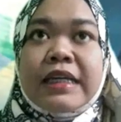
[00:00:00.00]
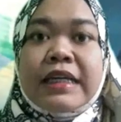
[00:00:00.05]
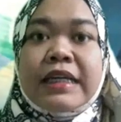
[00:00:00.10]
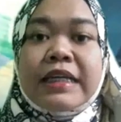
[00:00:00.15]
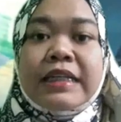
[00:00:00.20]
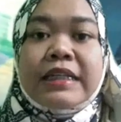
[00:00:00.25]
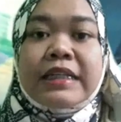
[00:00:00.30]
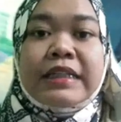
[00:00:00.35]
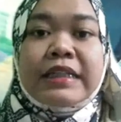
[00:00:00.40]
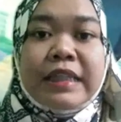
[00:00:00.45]

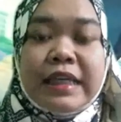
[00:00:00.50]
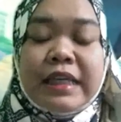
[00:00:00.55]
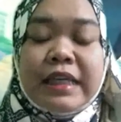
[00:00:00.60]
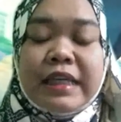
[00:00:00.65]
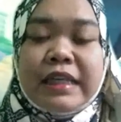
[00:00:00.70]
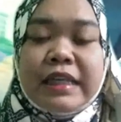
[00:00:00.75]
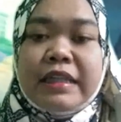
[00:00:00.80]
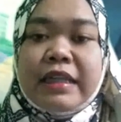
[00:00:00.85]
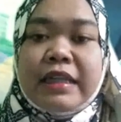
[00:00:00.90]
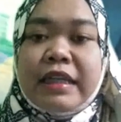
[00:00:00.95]

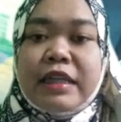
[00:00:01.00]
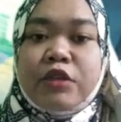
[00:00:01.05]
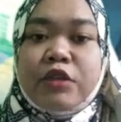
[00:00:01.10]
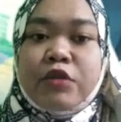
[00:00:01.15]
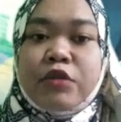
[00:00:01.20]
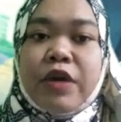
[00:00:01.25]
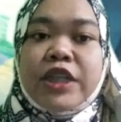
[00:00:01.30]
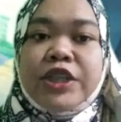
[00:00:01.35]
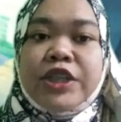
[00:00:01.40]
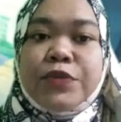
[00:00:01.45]
still need
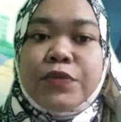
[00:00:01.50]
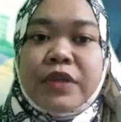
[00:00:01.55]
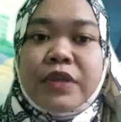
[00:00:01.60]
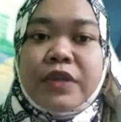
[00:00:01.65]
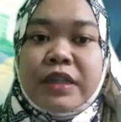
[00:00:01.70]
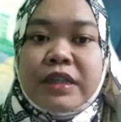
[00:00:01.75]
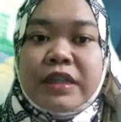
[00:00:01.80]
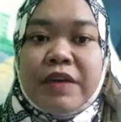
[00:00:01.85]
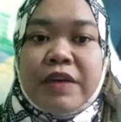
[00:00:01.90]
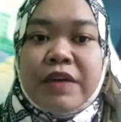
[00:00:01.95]
to ensure
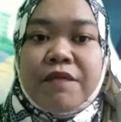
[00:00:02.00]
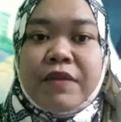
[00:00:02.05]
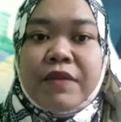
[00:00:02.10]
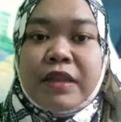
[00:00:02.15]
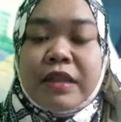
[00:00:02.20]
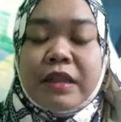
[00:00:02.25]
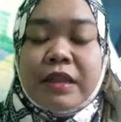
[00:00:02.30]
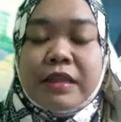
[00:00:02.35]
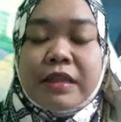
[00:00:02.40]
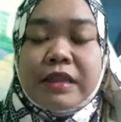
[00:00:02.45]
the
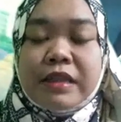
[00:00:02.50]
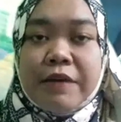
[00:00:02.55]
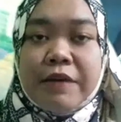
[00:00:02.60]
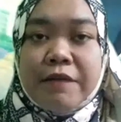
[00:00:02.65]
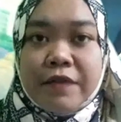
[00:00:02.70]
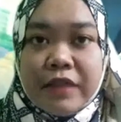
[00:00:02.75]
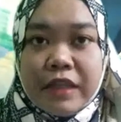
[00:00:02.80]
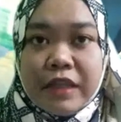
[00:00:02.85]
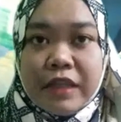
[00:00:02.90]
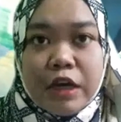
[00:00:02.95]

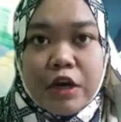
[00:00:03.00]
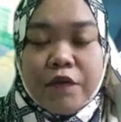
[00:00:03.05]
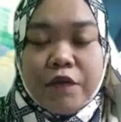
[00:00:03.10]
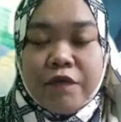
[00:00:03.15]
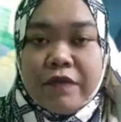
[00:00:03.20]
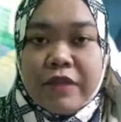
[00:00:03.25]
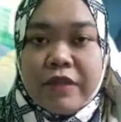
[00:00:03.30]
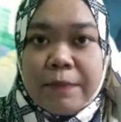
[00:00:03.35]
safety of their